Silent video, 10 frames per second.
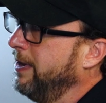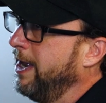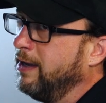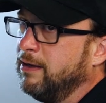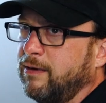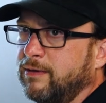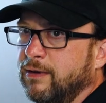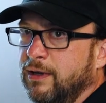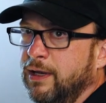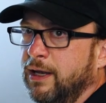back,
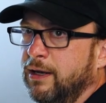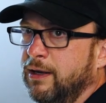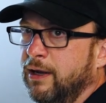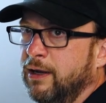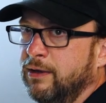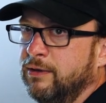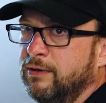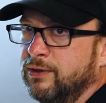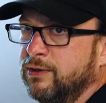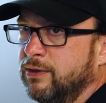and
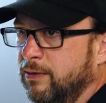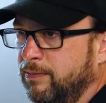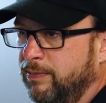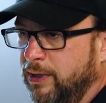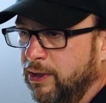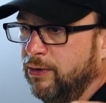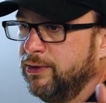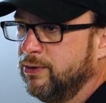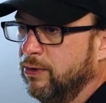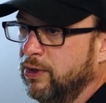there's a big
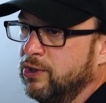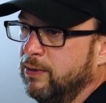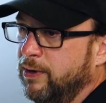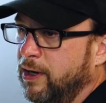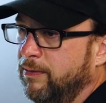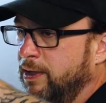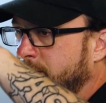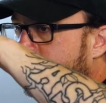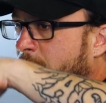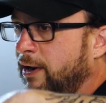old storage compartment
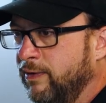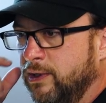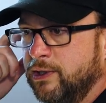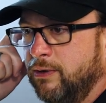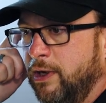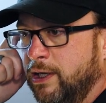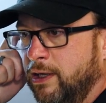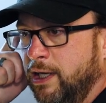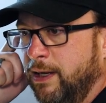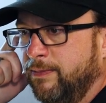that's covered, so I
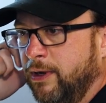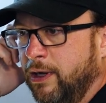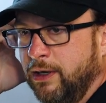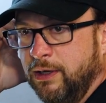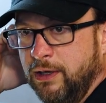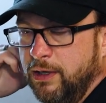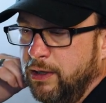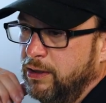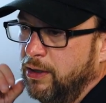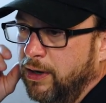could keep I
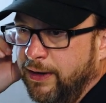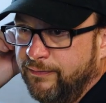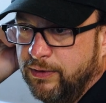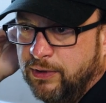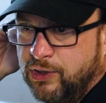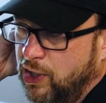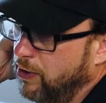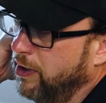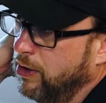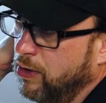have a
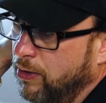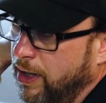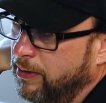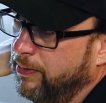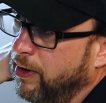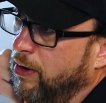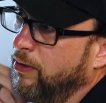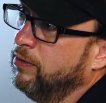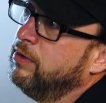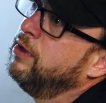generator going on the
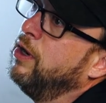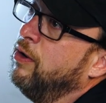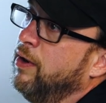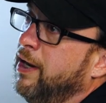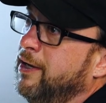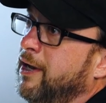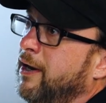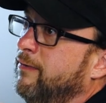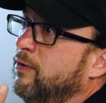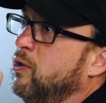boat, any
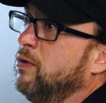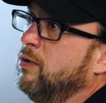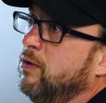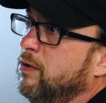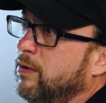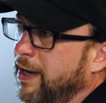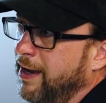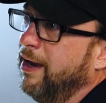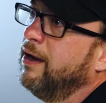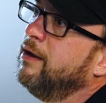kind of,
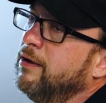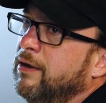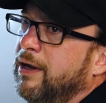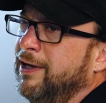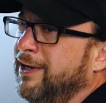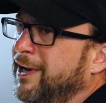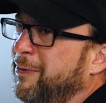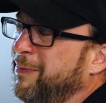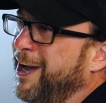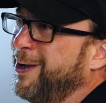I need to
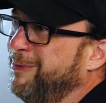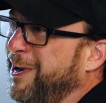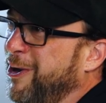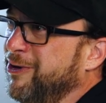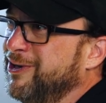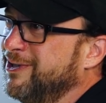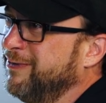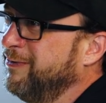have backup power just to